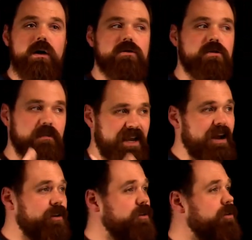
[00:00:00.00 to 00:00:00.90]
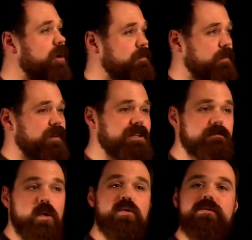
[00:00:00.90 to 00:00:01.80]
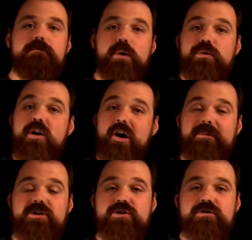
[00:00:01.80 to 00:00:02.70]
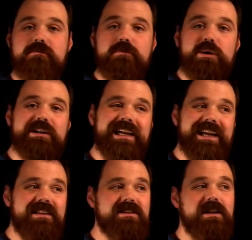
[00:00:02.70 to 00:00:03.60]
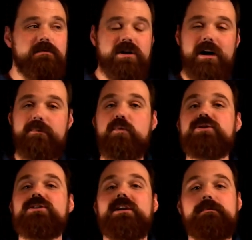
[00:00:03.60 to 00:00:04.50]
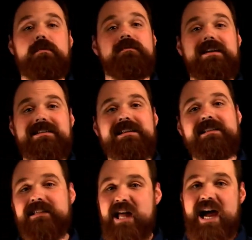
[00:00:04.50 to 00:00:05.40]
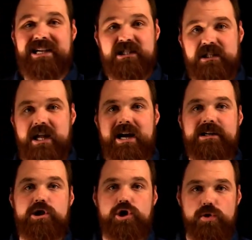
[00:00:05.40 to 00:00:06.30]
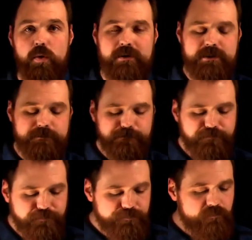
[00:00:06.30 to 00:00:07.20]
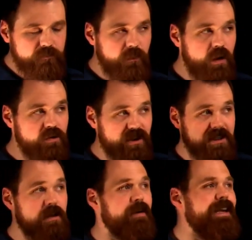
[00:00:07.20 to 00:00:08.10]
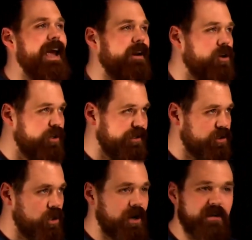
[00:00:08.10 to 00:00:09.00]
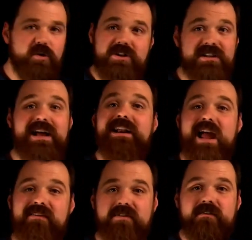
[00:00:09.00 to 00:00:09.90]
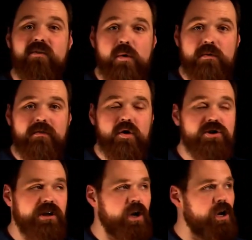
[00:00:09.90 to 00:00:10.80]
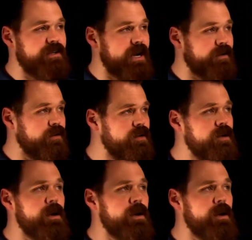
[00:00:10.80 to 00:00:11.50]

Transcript: So mechanical interlock prevents both armatures from pulling in at the same time, which is going to prevent line-to-line shorts. So that's our mechanical interlock, and we'll see that in every forward reversing contactor.